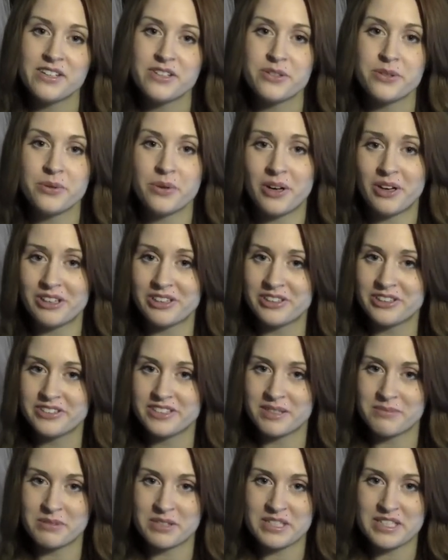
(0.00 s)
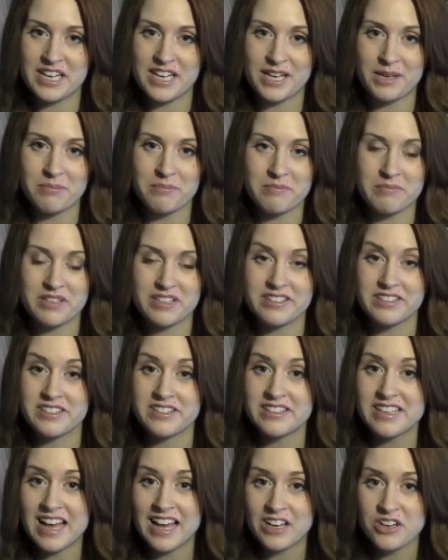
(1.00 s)
to honor someone named
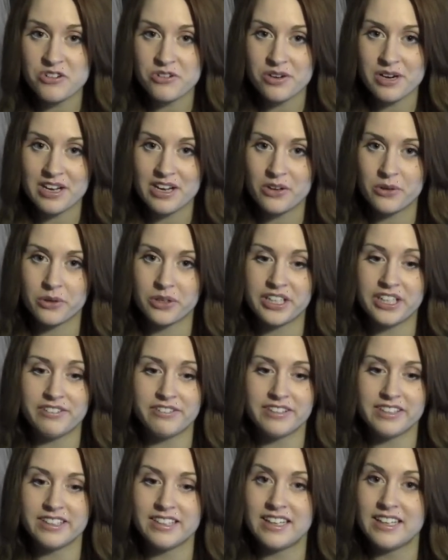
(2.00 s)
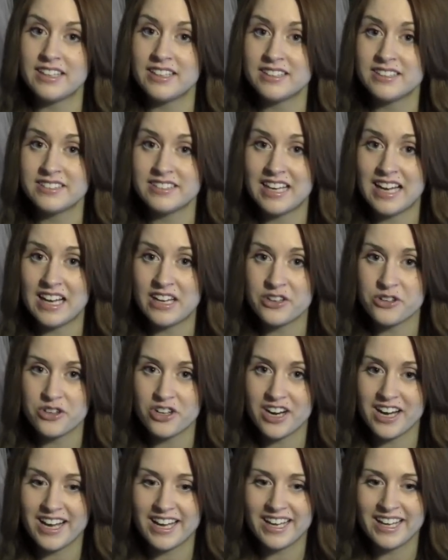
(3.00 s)
Sandra or even
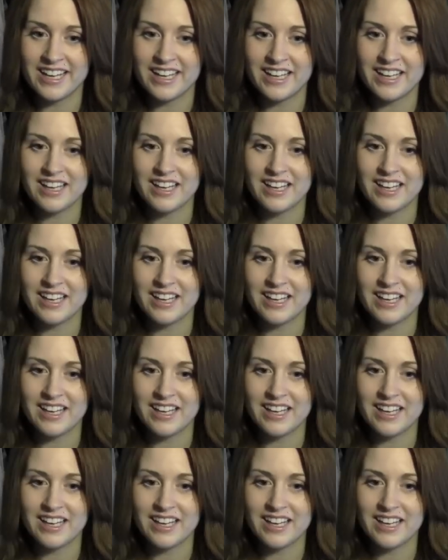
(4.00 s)
Cassandra.